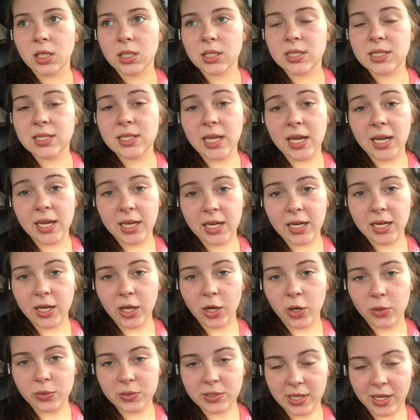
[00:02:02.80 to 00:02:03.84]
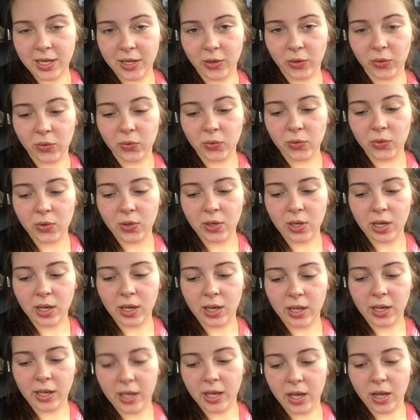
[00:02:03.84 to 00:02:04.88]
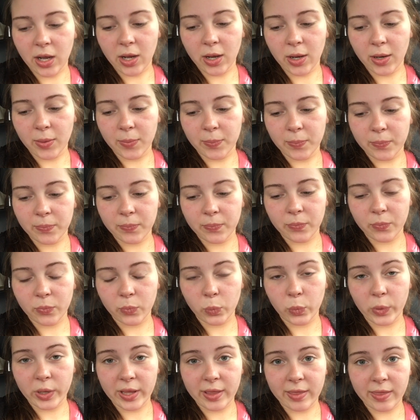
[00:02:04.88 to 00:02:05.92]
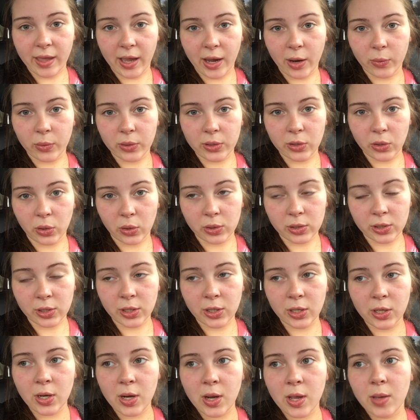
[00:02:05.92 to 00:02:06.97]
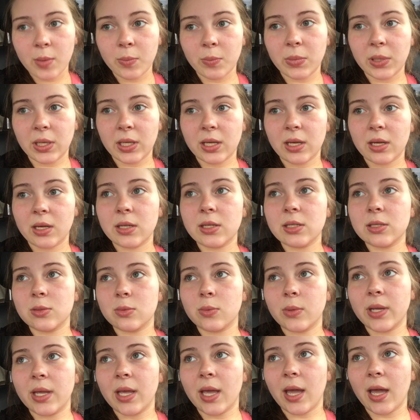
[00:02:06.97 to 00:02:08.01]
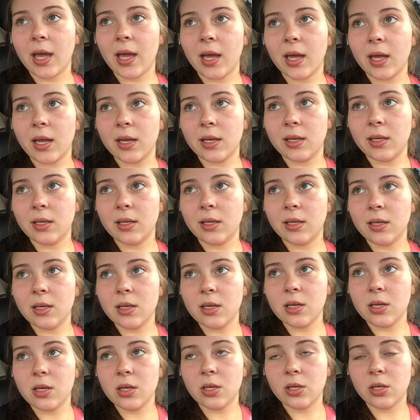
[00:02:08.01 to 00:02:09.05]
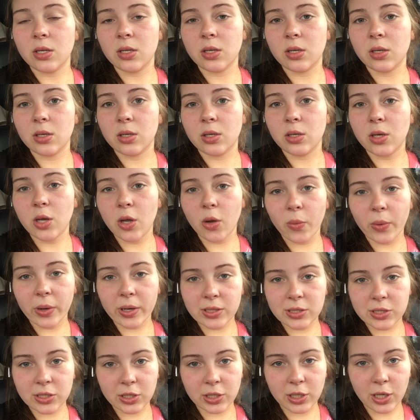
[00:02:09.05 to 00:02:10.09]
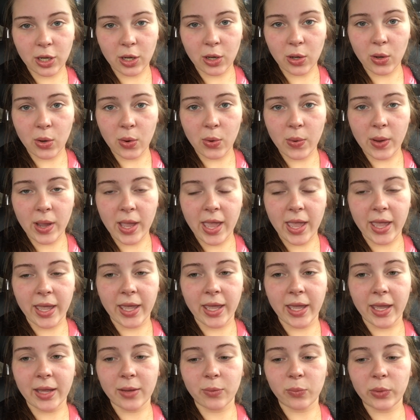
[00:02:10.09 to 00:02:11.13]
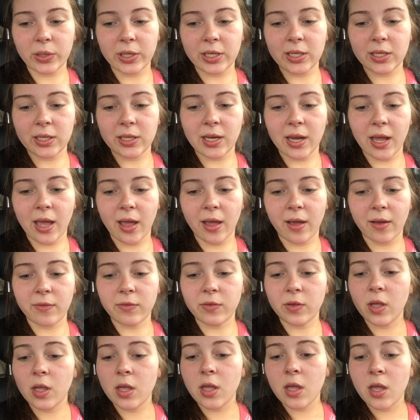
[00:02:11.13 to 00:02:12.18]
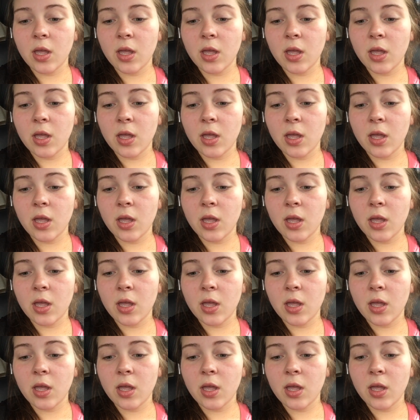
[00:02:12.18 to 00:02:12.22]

staying in a hotel with our daughter because we had nowhere to go and we didn't have